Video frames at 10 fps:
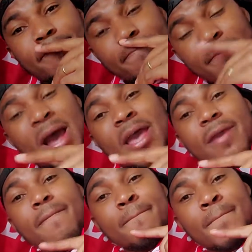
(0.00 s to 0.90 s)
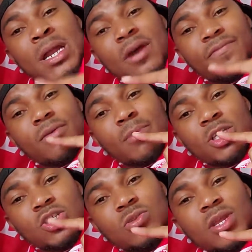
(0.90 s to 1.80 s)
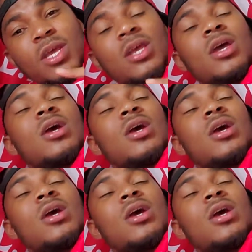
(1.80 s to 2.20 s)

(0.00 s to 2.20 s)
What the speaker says: My man of the match today,